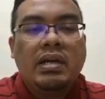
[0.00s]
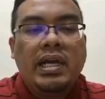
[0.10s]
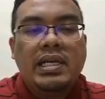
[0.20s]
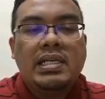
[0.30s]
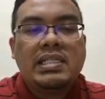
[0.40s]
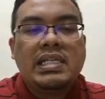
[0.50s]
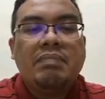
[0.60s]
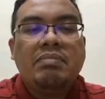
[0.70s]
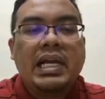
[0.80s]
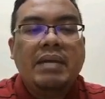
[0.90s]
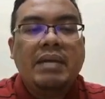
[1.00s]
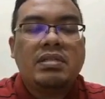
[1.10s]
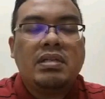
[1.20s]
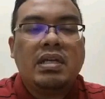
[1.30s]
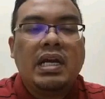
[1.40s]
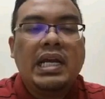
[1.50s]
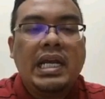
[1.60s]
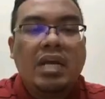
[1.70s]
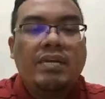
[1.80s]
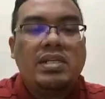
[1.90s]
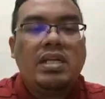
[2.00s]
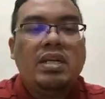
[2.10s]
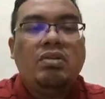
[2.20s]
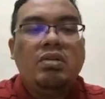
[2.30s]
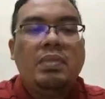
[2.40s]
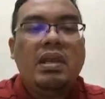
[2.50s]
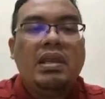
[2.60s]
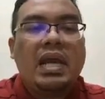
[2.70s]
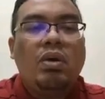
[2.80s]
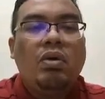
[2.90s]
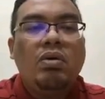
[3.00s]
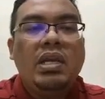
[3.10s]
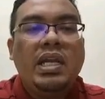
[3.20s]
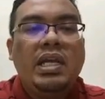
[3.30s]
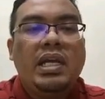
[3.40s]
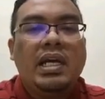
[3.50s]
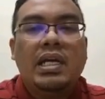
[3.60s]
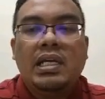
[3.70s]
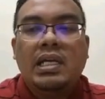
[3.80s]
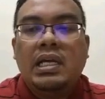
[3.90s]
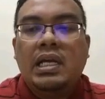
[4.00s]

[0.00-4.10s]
Okay, sometimes another question, it could be that only the